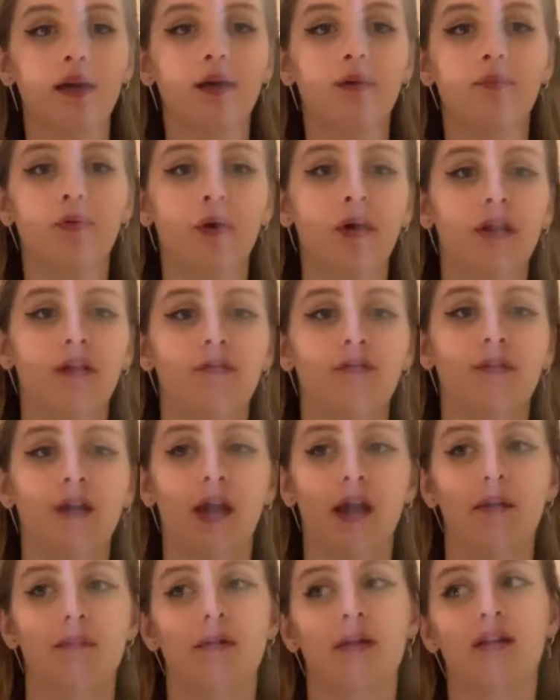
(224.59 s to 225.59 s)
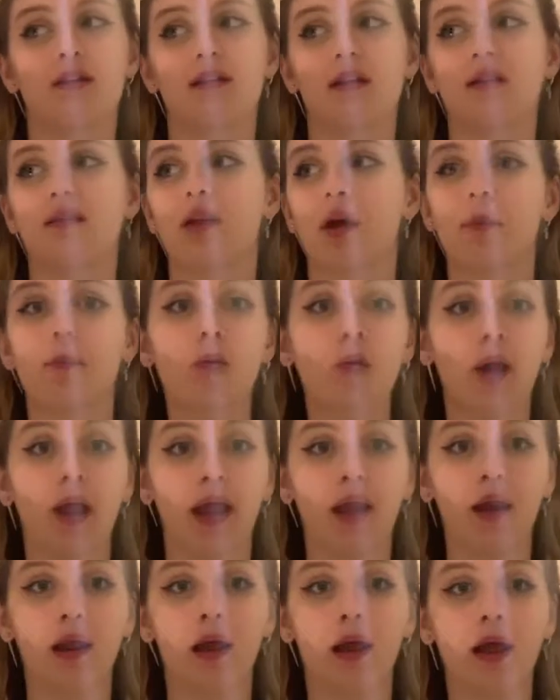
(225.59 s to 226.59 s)
point of view, because there's no
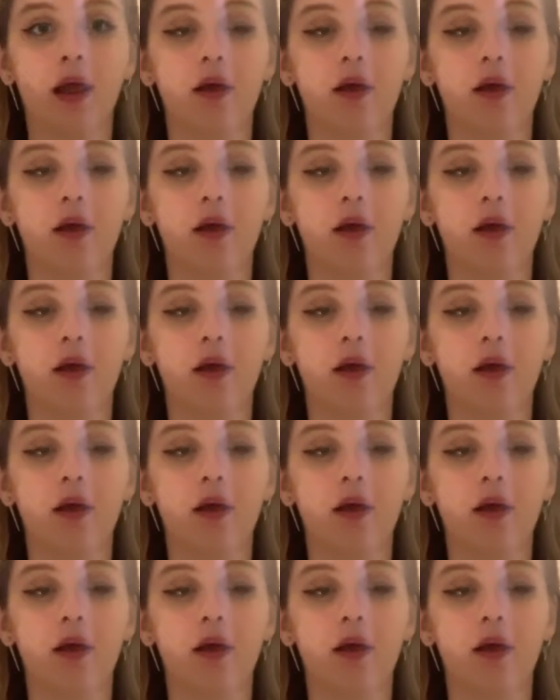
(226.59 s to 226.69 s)
point.